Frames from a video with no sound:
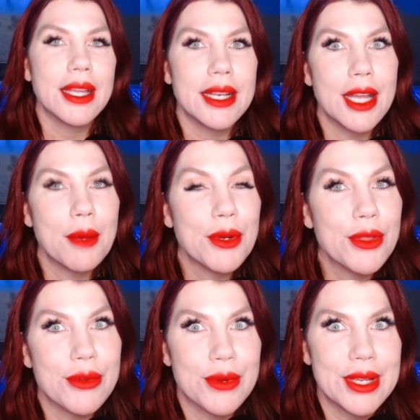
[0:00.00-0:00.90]
Number
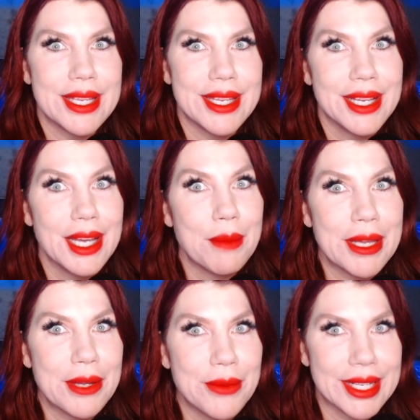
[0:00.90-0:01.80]
three, a
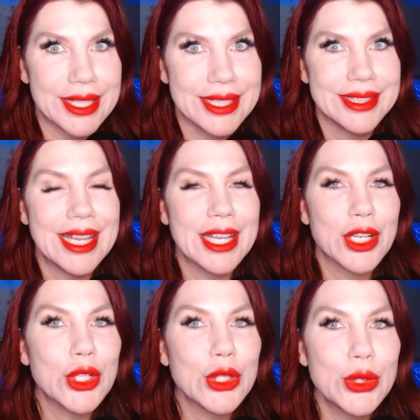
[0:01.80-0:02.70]
big one,
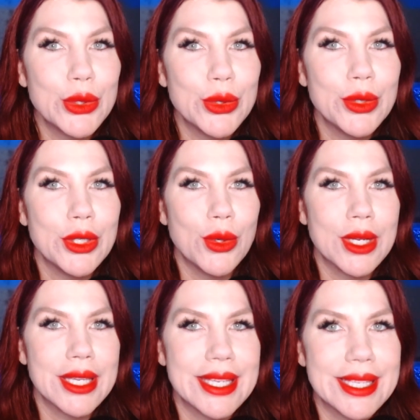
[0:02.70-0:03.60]
include
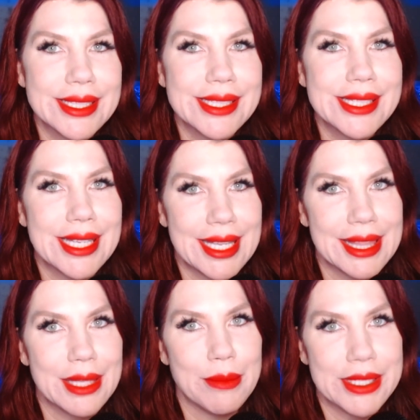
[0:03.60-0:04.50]
your kids
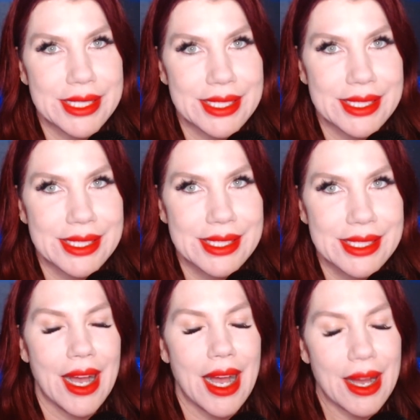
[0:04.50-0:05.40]
in the
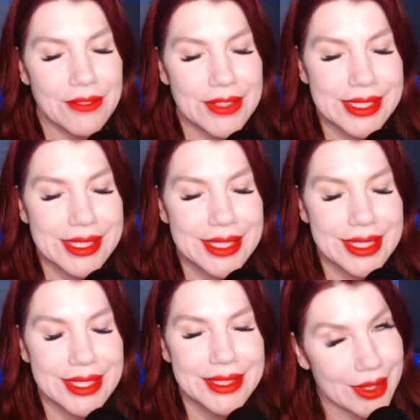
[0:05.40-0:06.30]
business.
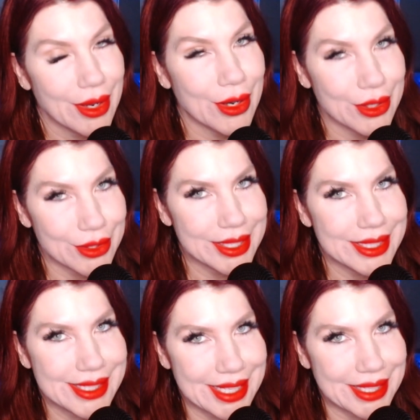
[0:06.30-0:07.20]
Obviously, harder than
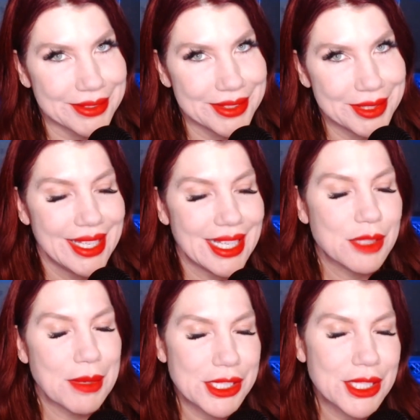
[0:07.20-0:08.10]
it sounds,
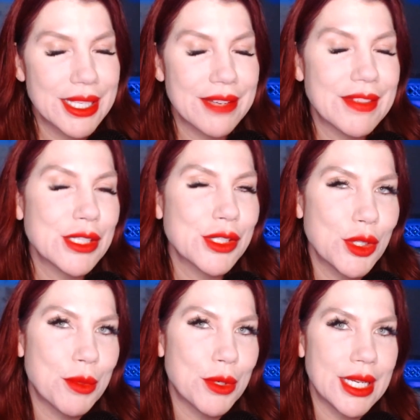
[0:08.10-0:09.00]
especially if they're
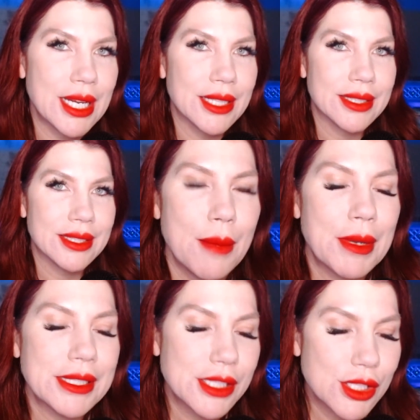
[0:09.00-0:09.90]
super young,
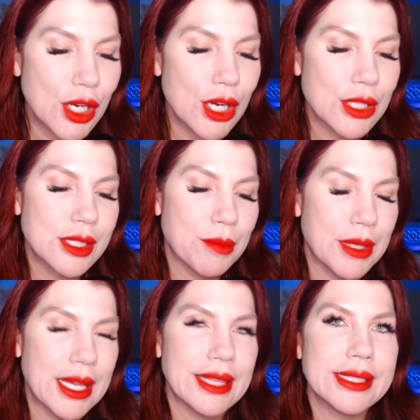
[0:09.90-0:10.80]
but start to
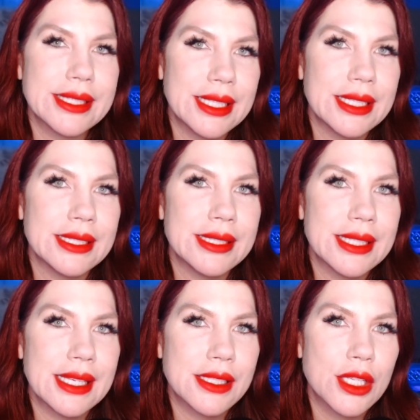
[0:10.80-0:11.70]
plant the seeds
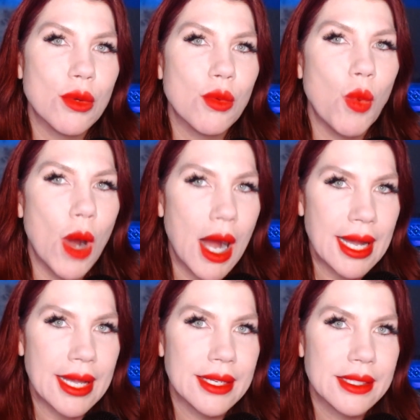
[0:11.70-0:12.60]
as to the
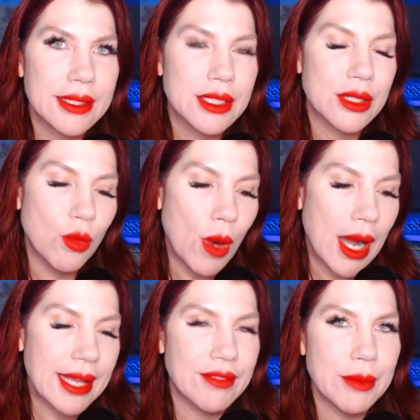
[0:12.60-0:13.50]
why to the why of the